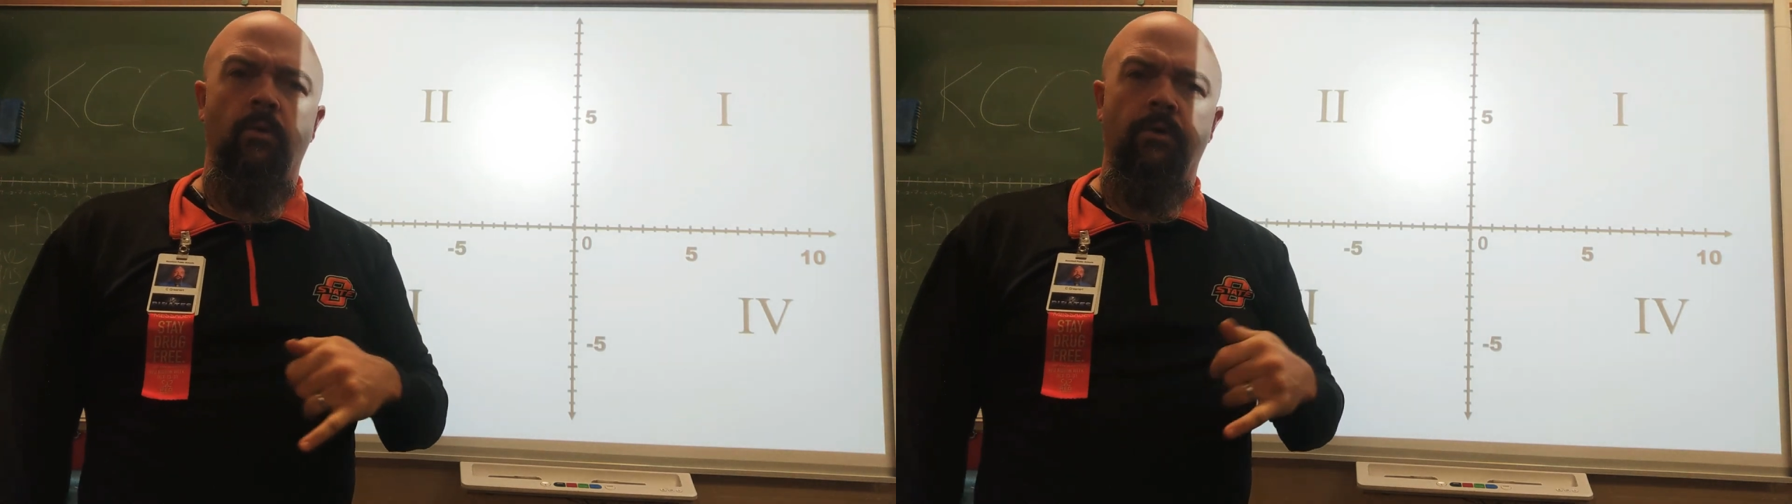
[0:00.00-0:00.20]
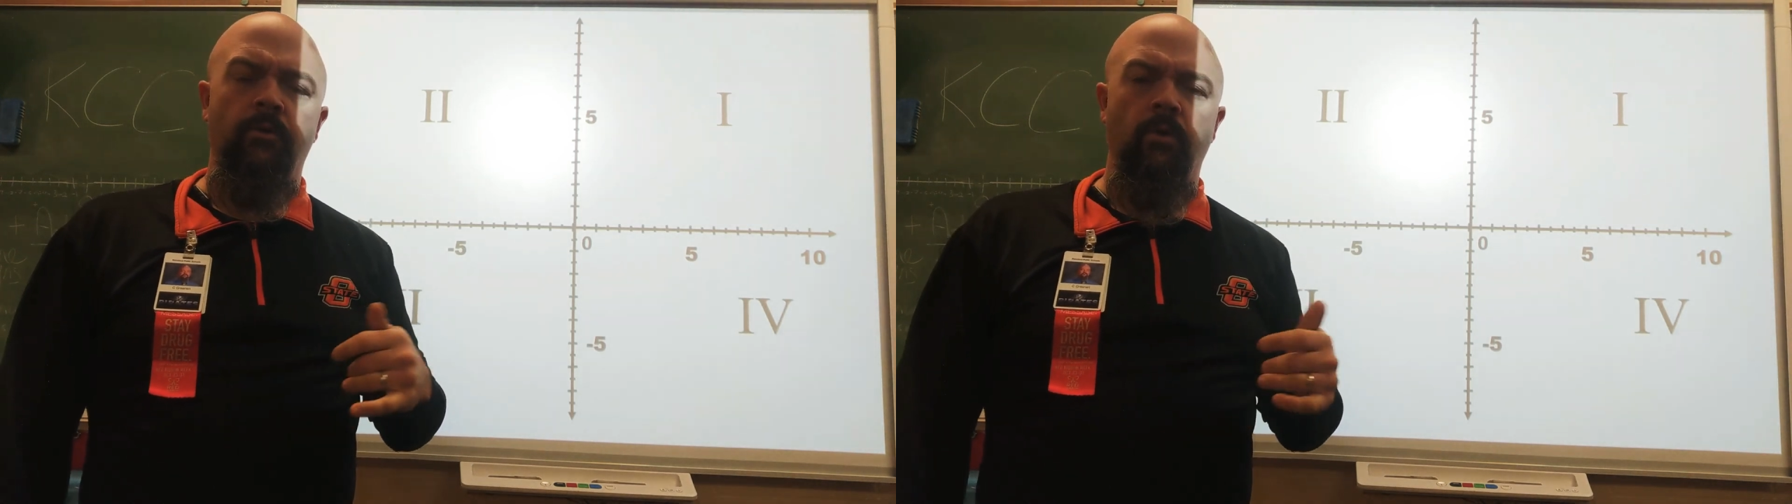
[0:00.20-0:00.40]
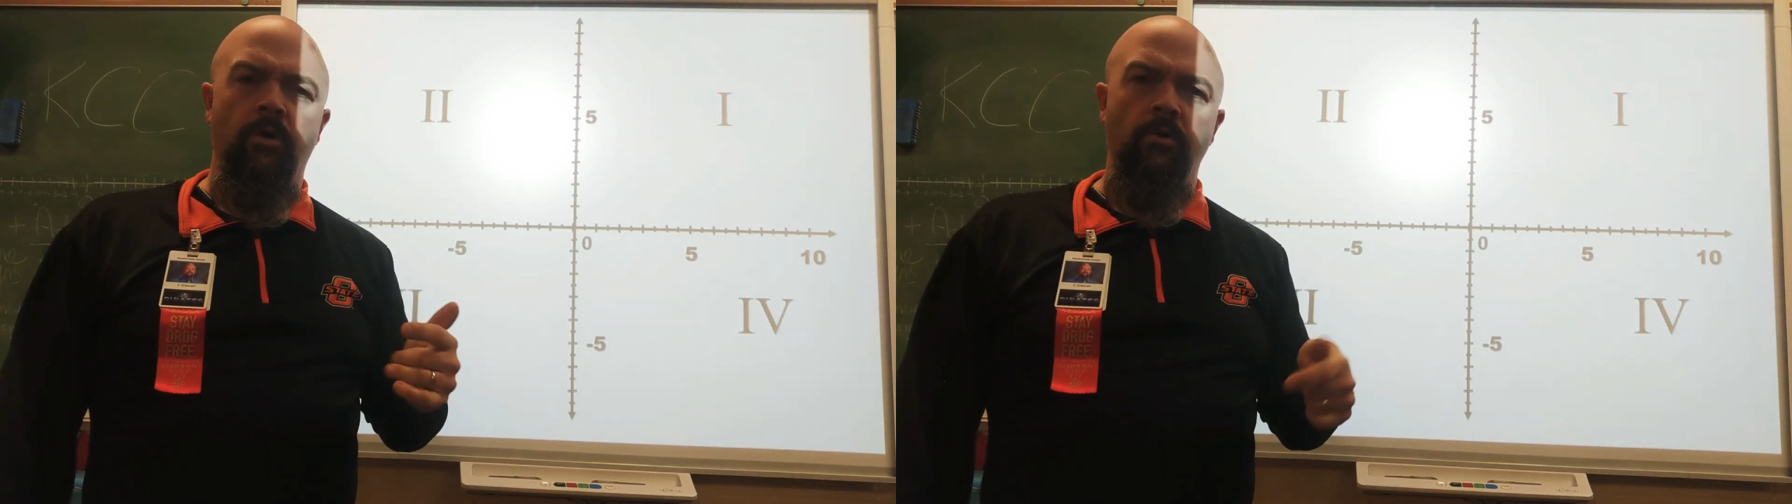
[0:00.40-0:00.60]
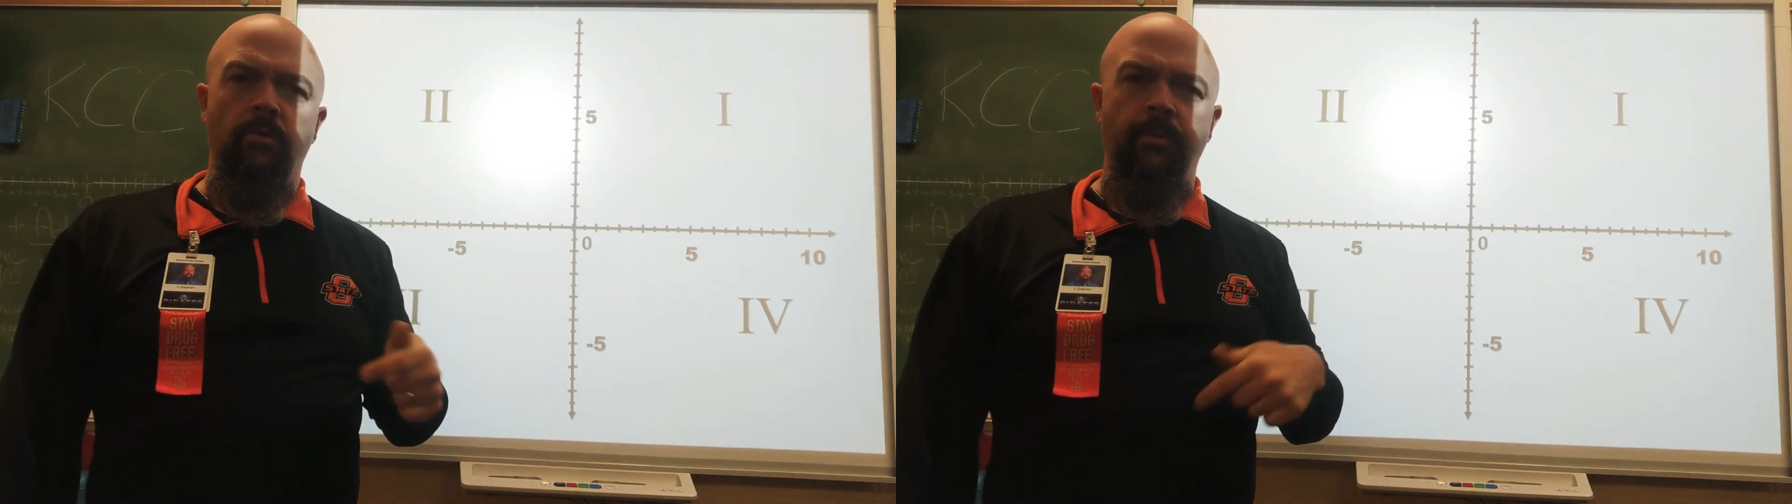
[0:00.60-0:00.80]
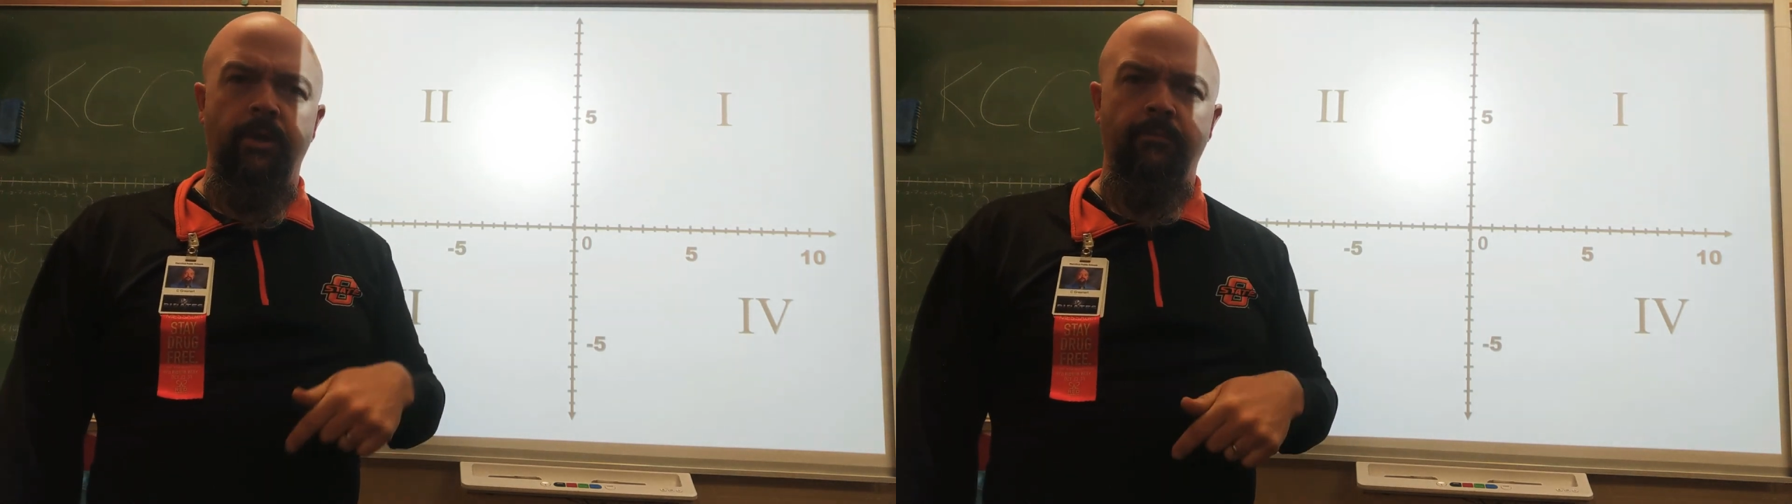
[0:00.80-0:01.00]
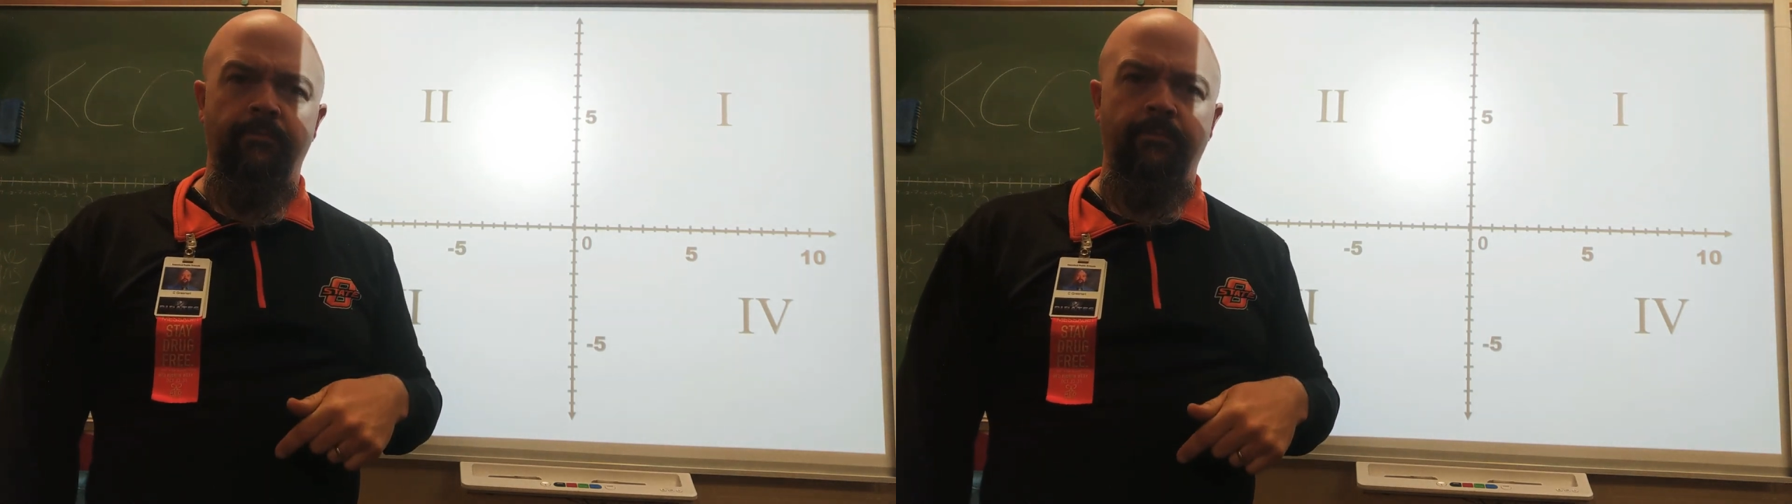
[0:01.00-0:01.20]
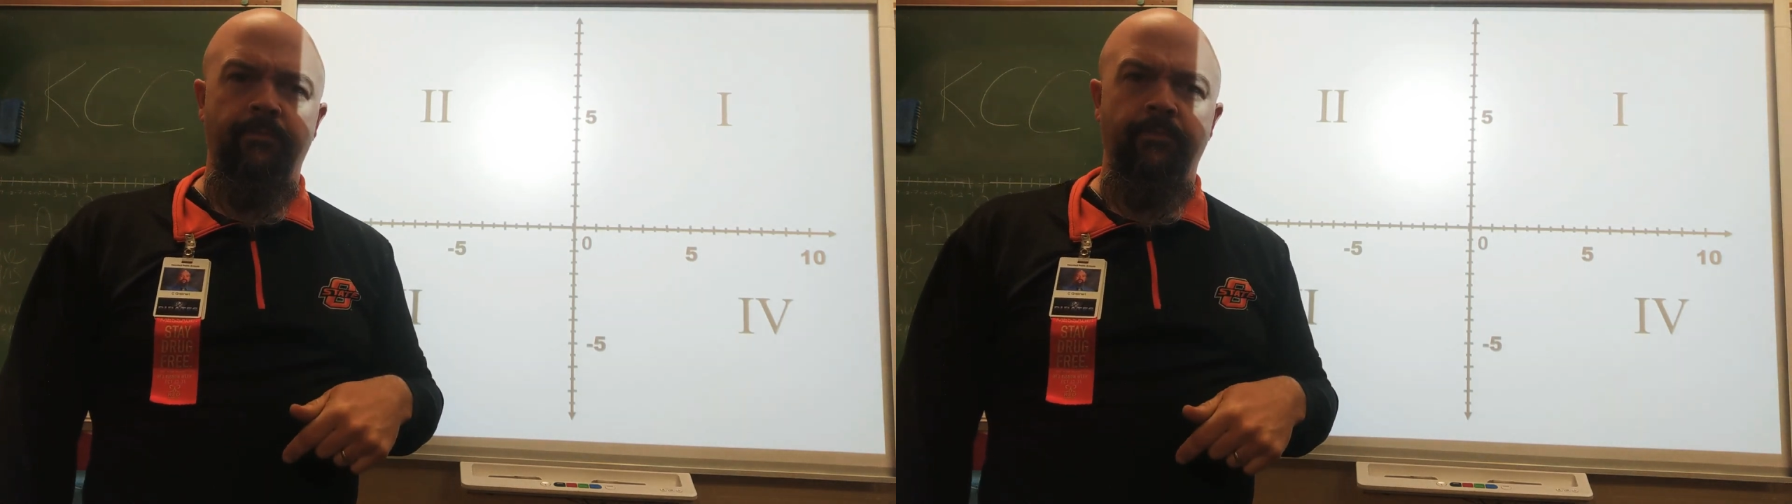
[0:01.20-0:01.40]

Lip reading: We're going to do our Google Meet